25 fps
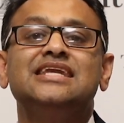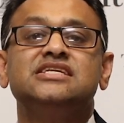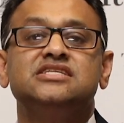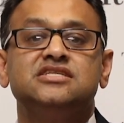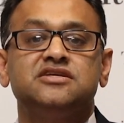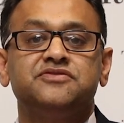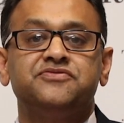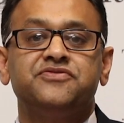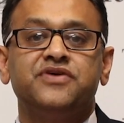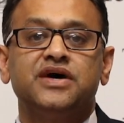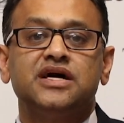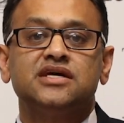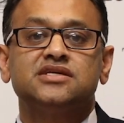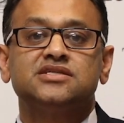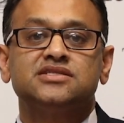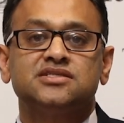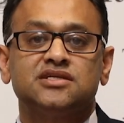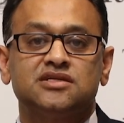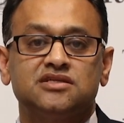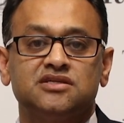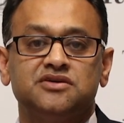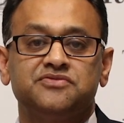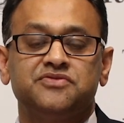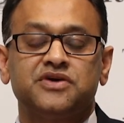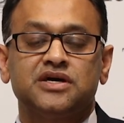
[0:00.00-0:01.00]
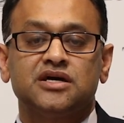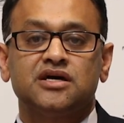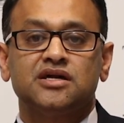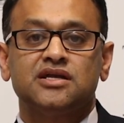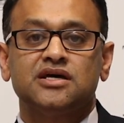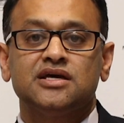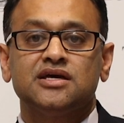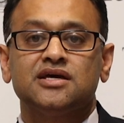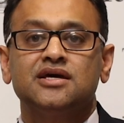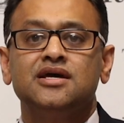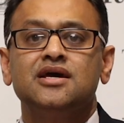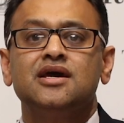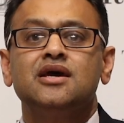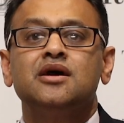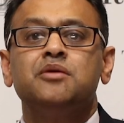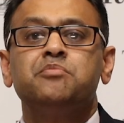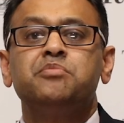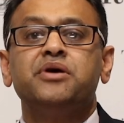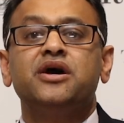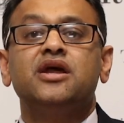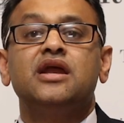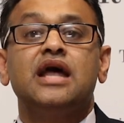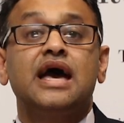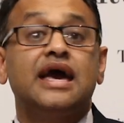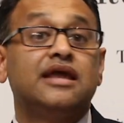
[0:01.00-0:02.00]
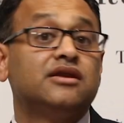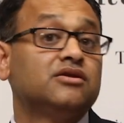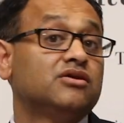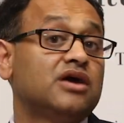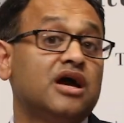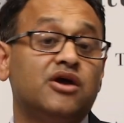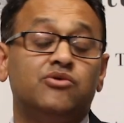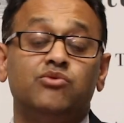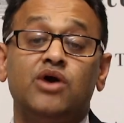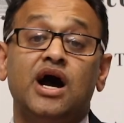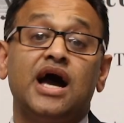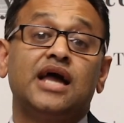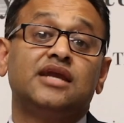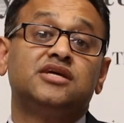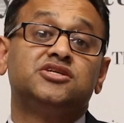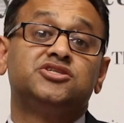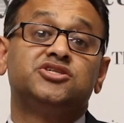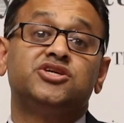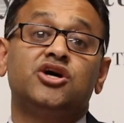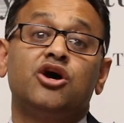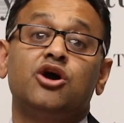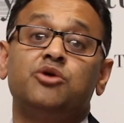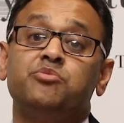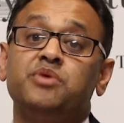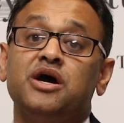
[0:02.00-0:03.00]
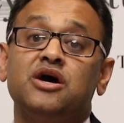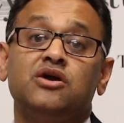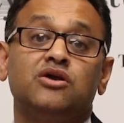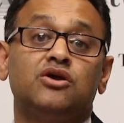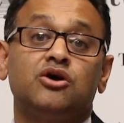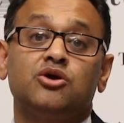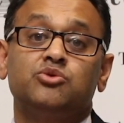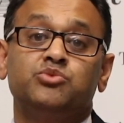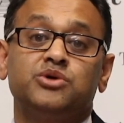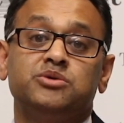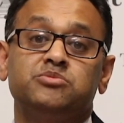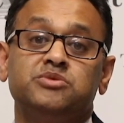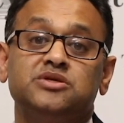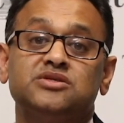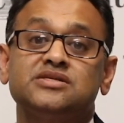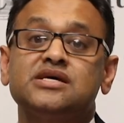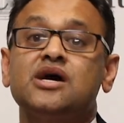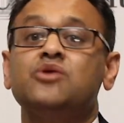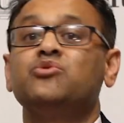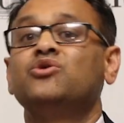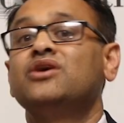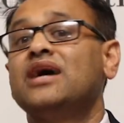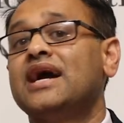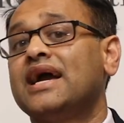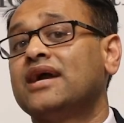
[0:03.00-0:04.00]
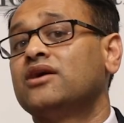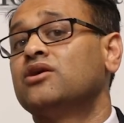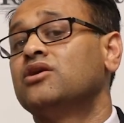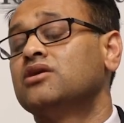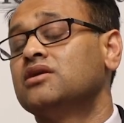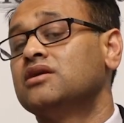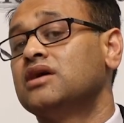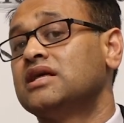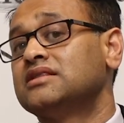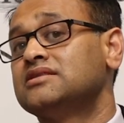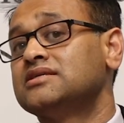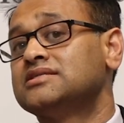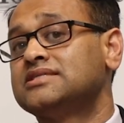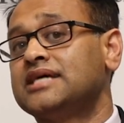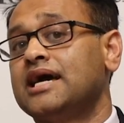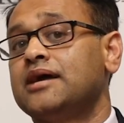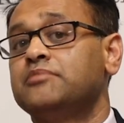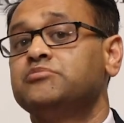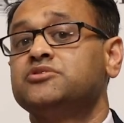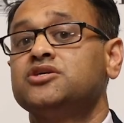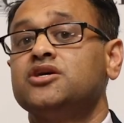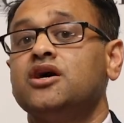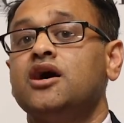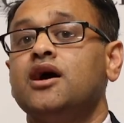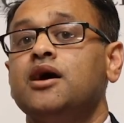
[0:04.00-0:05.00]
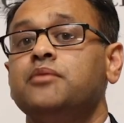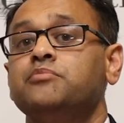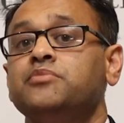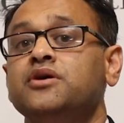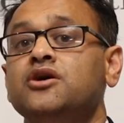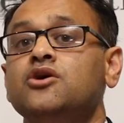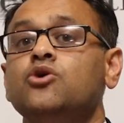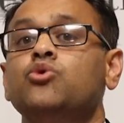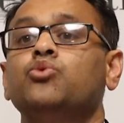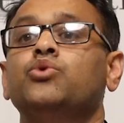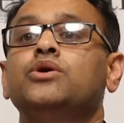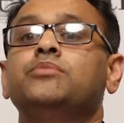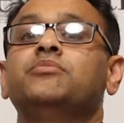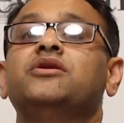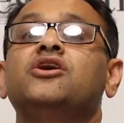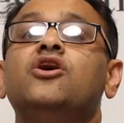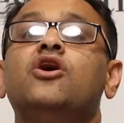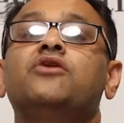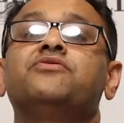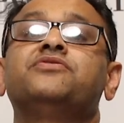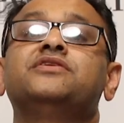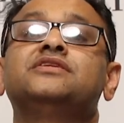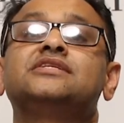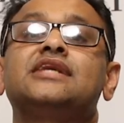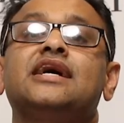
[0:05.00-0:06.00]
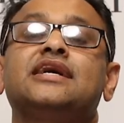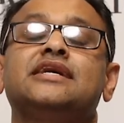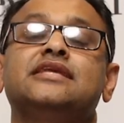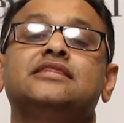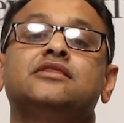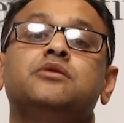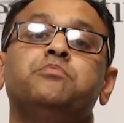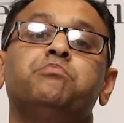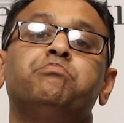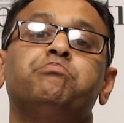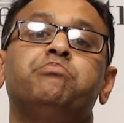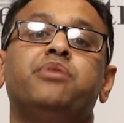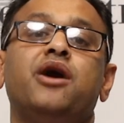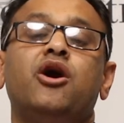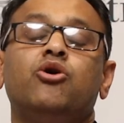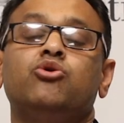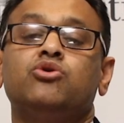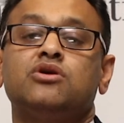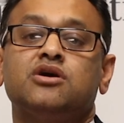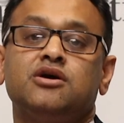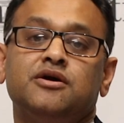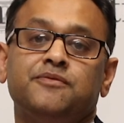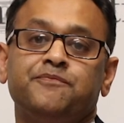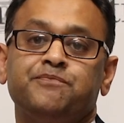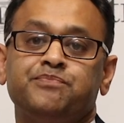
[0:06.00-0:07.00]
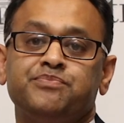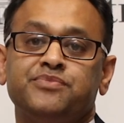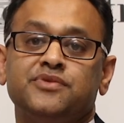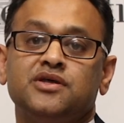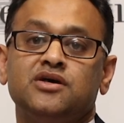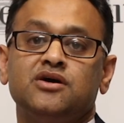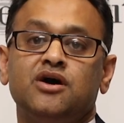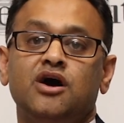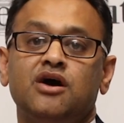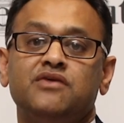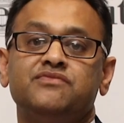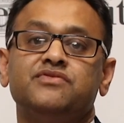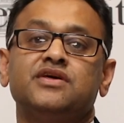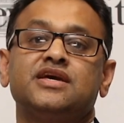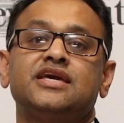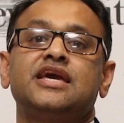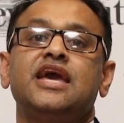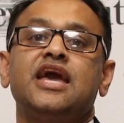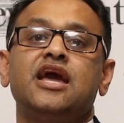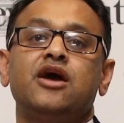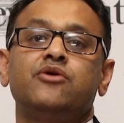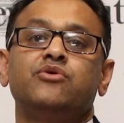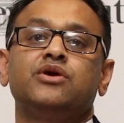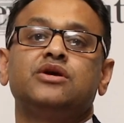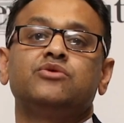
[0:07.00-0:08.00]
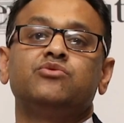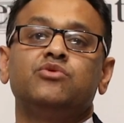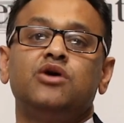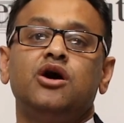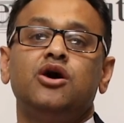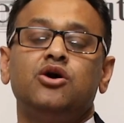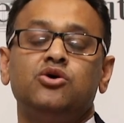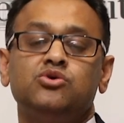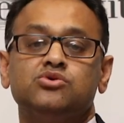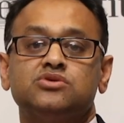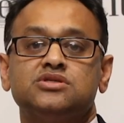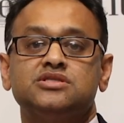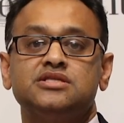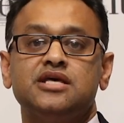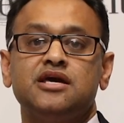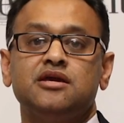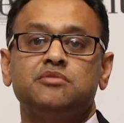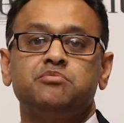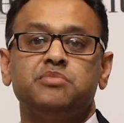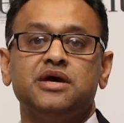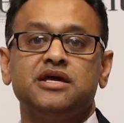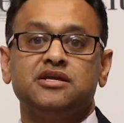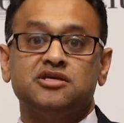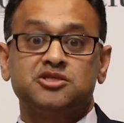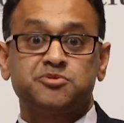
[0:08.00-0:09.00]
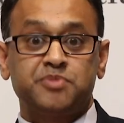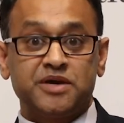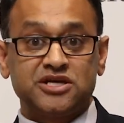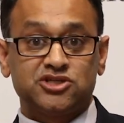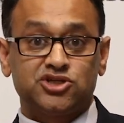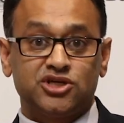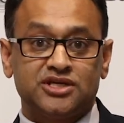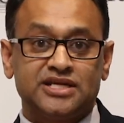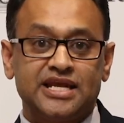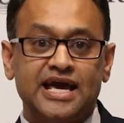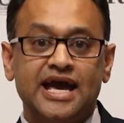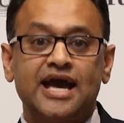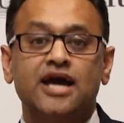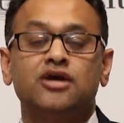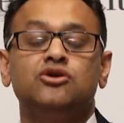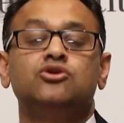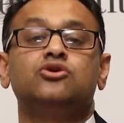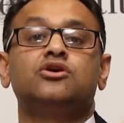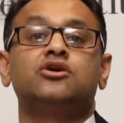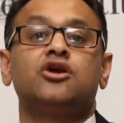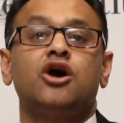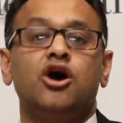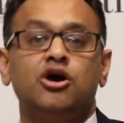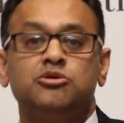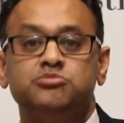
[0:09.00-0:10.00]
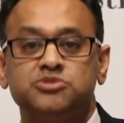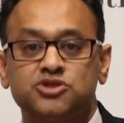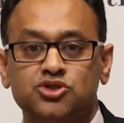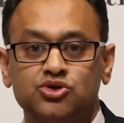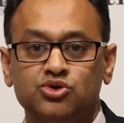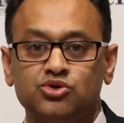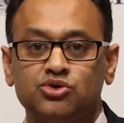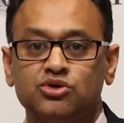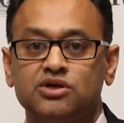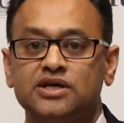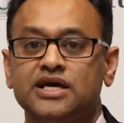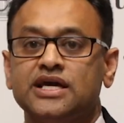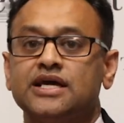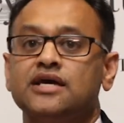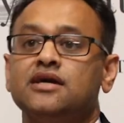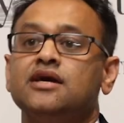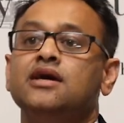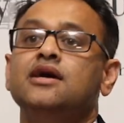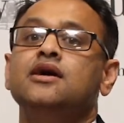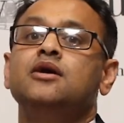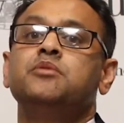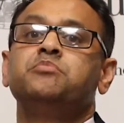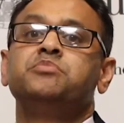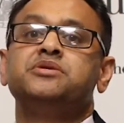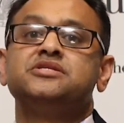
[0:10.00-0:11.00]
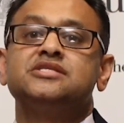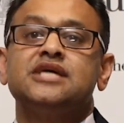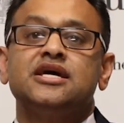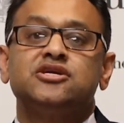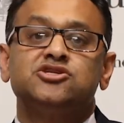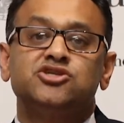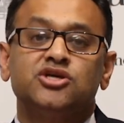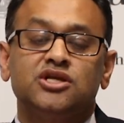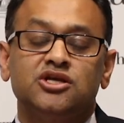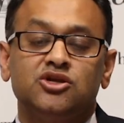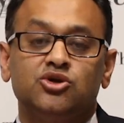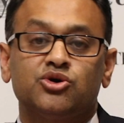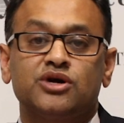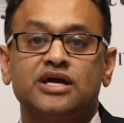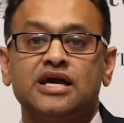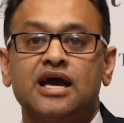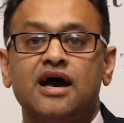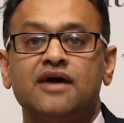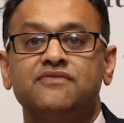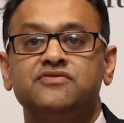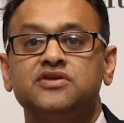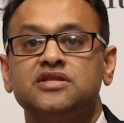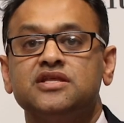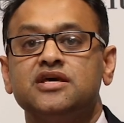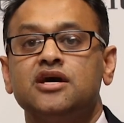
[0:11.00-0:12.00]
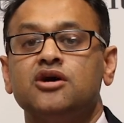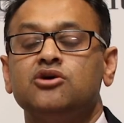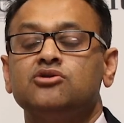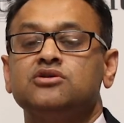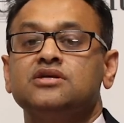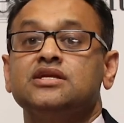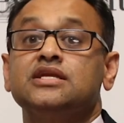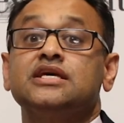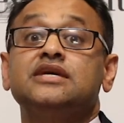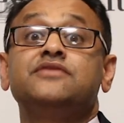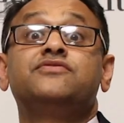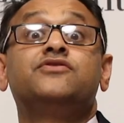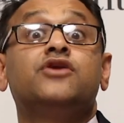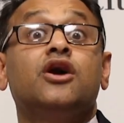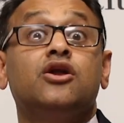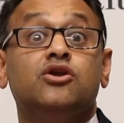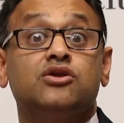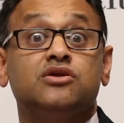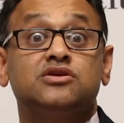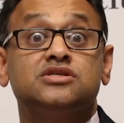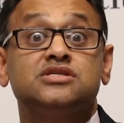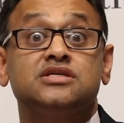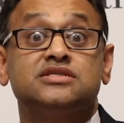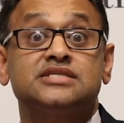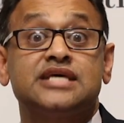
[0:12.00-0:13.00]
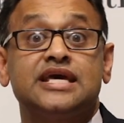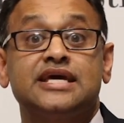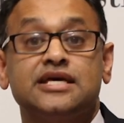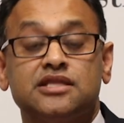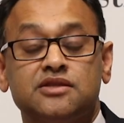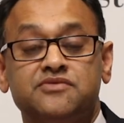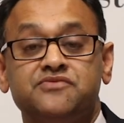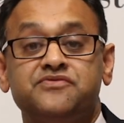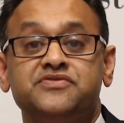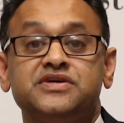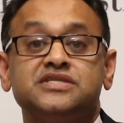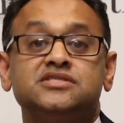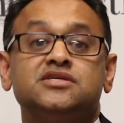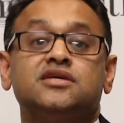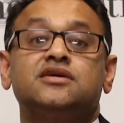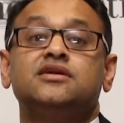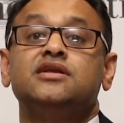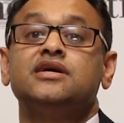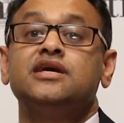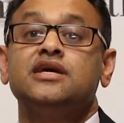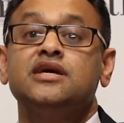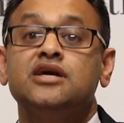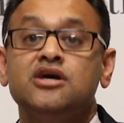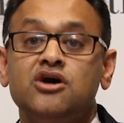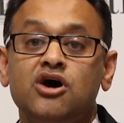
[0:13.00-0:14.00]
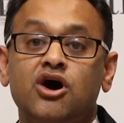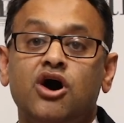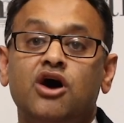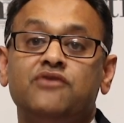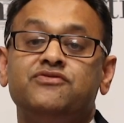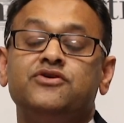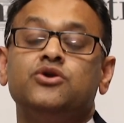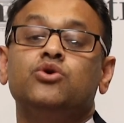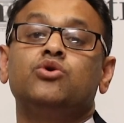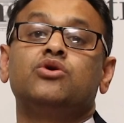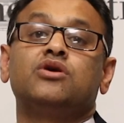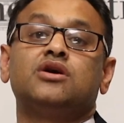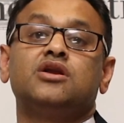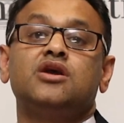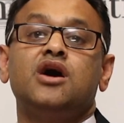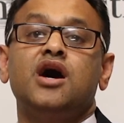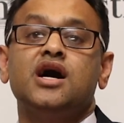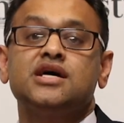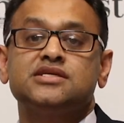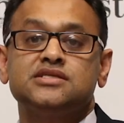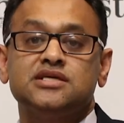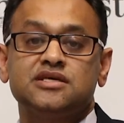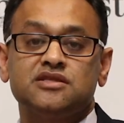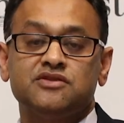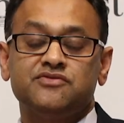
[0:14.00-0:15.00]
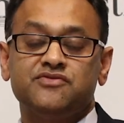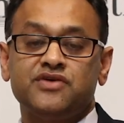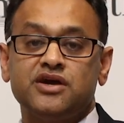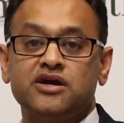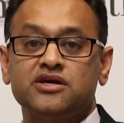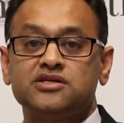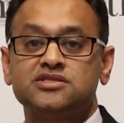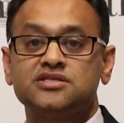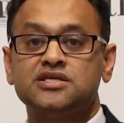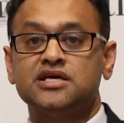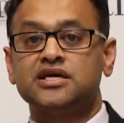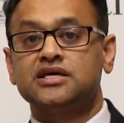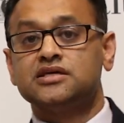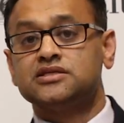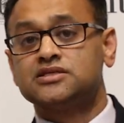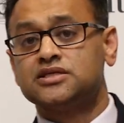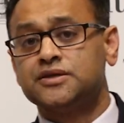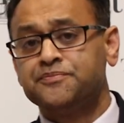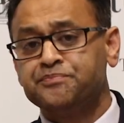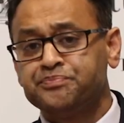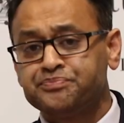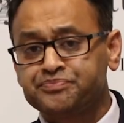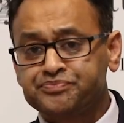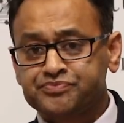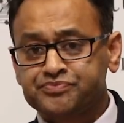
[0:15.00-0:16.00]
differ significally. And rightly so, but a lot of women would say, well, hang on, at the same time, women are often taking the bulk of the caring roles then, and especially now you look at homeschooling, potentially looking after the elderly, if not seeing them physically, often organising the various things